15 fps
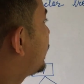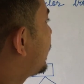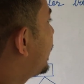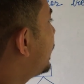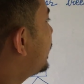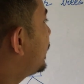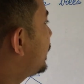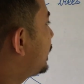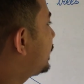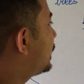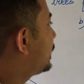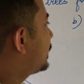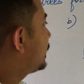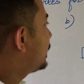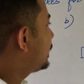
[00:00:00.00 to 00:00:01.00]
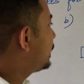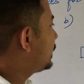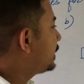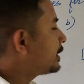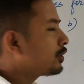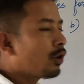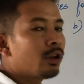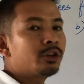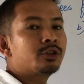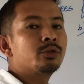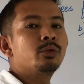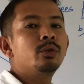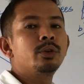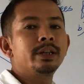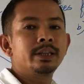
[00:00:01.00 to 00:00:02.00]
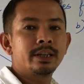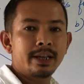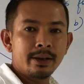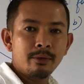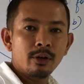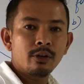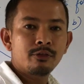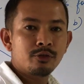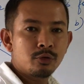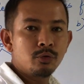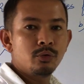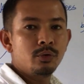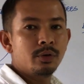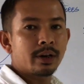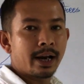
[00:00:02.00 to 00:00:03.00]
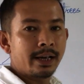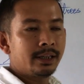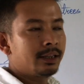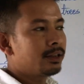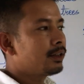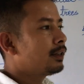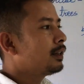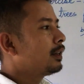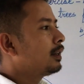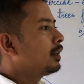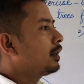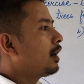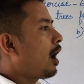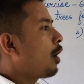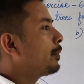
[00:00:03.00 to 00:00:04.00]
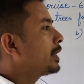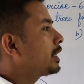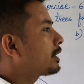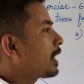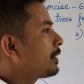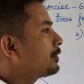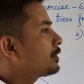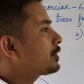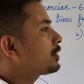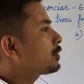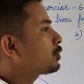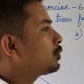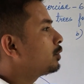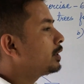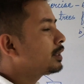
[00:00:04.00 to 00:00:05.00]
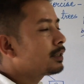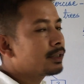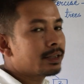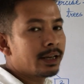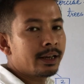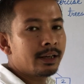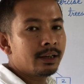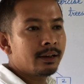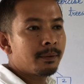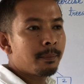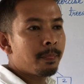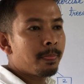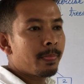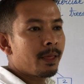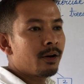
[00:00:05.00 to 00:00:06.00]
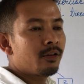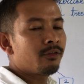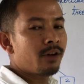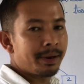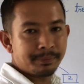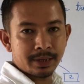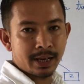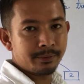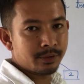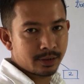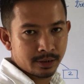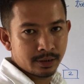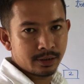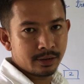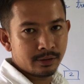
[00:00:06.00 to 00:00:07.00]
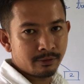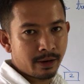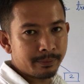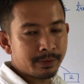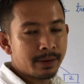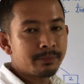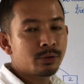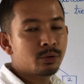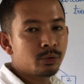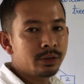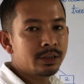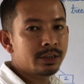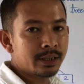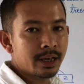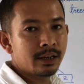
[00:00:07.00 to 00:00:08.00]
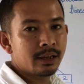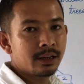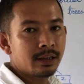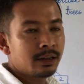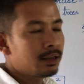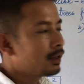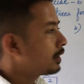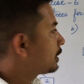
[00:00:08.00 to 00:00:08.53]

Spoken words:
10 is also in the table of 2, right? How many times 2 is 10? 5 times. 5 times 2 is 10.